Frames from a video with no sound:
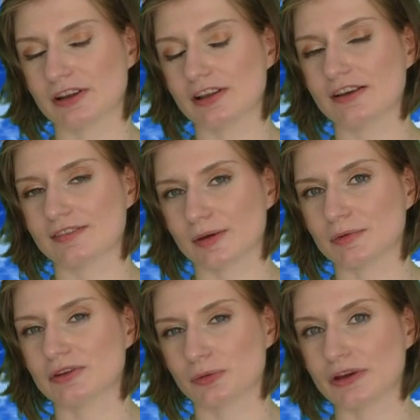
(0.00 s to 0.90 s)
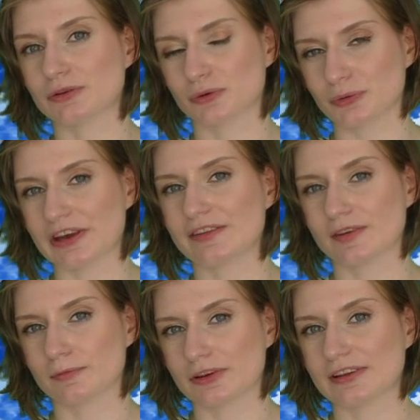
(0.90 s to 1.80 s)
the last time he tried to create
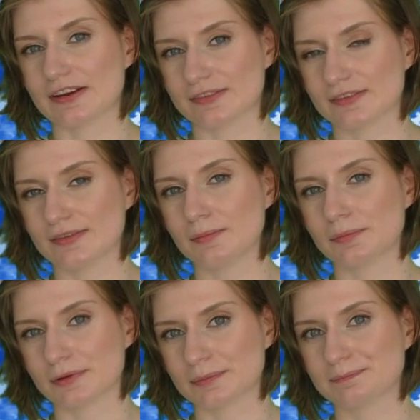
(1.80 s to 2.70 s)
something nice and simple.